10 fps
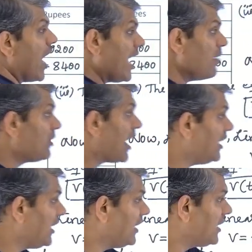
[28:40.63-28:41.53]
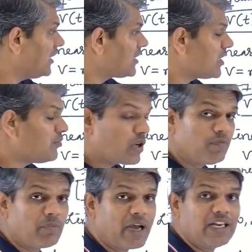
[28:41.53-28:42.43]
I am writing it in terms of
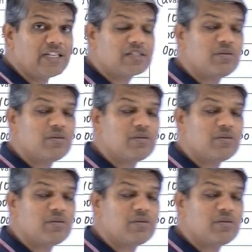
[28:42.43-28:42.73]
minus?